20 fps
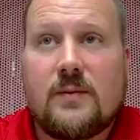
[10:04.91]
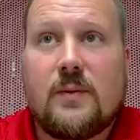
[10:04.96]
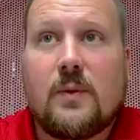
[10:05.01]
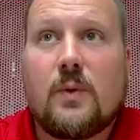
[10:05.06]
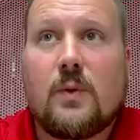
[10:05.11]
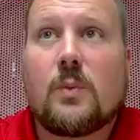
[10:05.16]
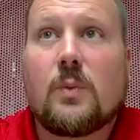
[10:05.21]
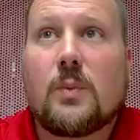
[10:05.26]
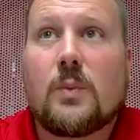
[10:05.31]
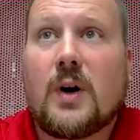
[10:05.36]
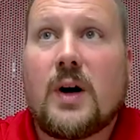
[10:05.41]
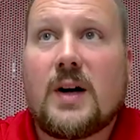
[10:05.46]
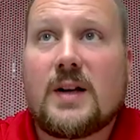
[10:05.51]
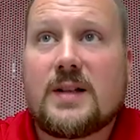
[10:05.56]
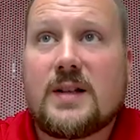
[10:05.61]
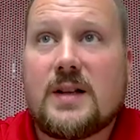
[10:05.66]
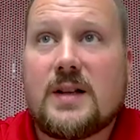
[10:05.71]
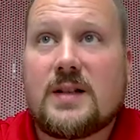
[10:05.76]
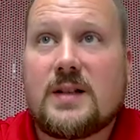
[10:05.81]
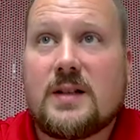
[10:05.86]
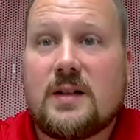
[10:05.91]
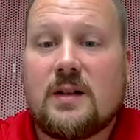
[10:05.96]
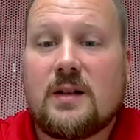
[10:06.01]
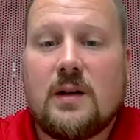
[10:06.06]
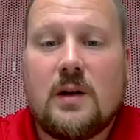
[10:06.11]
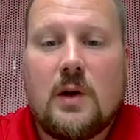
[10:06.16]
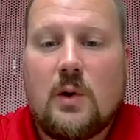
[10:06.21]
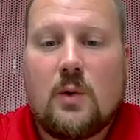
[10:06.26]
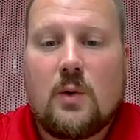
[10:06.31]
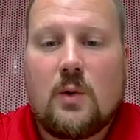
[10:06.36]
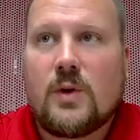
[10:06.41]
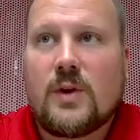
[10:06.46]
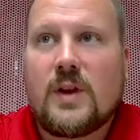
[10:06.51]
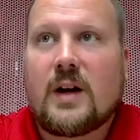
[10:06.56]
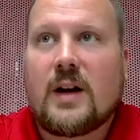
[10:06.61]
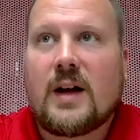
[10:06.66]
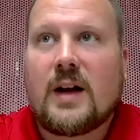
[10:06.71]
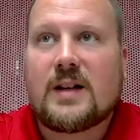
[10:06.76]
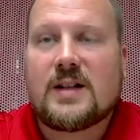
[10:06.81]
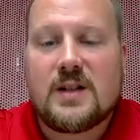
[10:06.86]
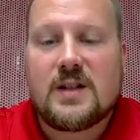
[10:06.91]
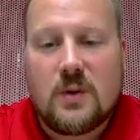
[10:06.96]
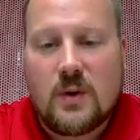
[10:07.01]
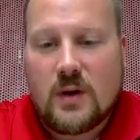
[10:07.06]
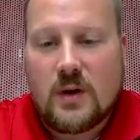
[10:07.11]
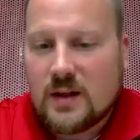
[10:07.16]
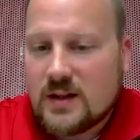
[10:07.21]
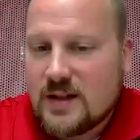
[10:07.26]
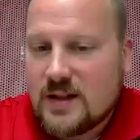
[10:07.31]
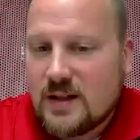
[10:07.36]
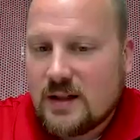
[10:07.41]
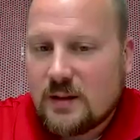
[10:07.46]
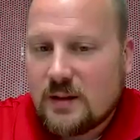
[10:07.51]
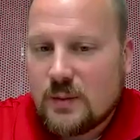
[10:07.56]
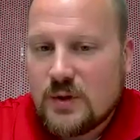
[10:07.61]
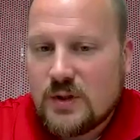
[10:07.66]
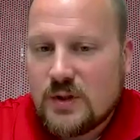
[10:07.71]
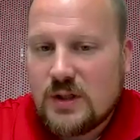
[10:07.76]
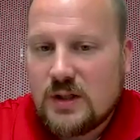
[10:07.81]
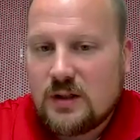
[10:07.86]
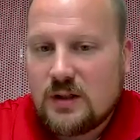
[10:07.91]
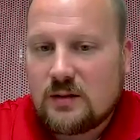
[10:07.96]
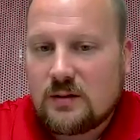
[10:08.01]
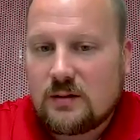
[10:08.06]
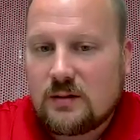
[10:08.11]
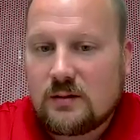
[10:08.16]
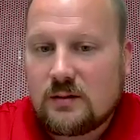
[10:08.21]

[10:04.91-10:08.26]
full processing without actually going and seeing the machine.